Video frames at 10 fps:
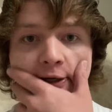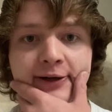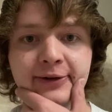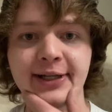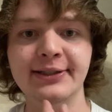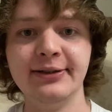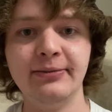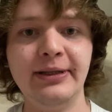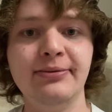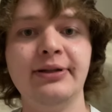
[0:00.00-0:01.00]
anyway, so the
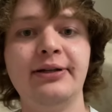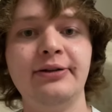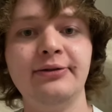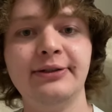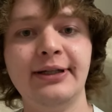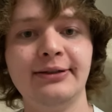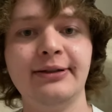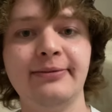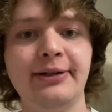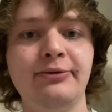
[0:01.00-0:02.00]
people that do say
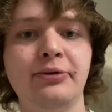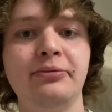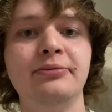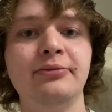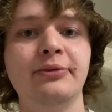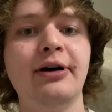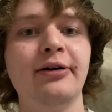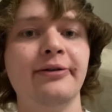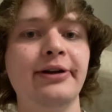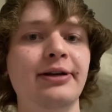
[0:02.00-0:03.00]
something will
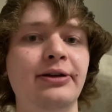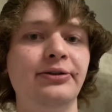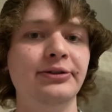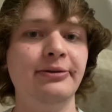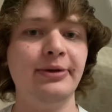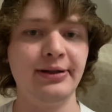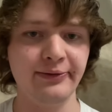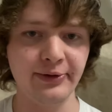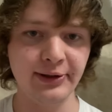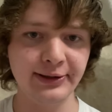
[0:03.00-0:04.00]
already usually be the
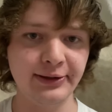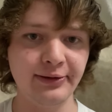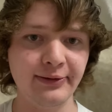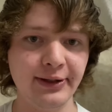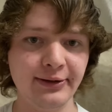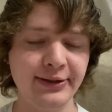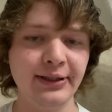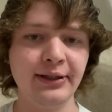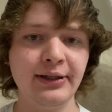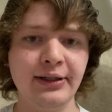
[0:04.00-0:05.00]
first two of those,
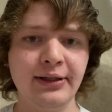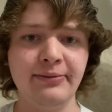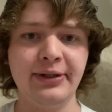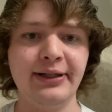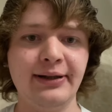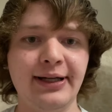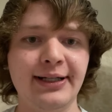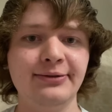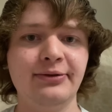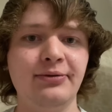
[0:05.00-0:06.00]
but then the
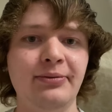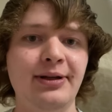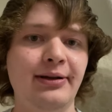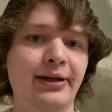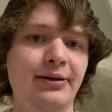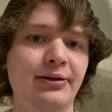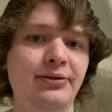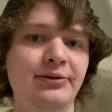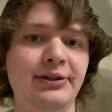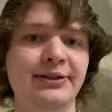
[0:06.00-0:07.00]
last one will be like
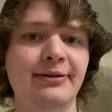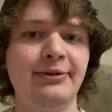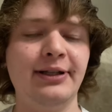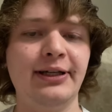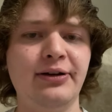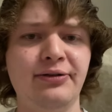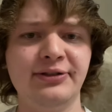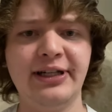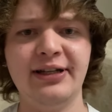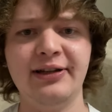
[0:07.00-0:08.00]
usually something like, "Oh, is
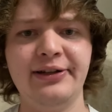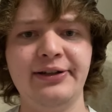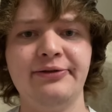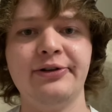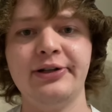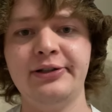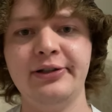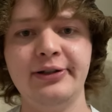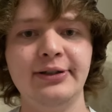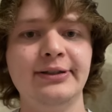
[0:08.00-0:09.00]
that like in Russia
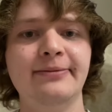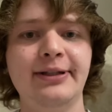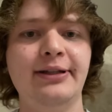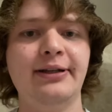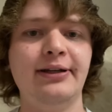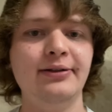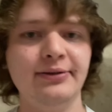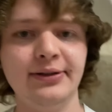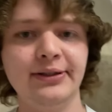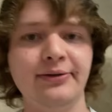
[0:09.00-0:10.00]
or something?" Like
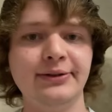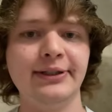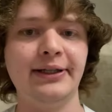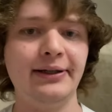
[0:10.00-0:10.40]
it's always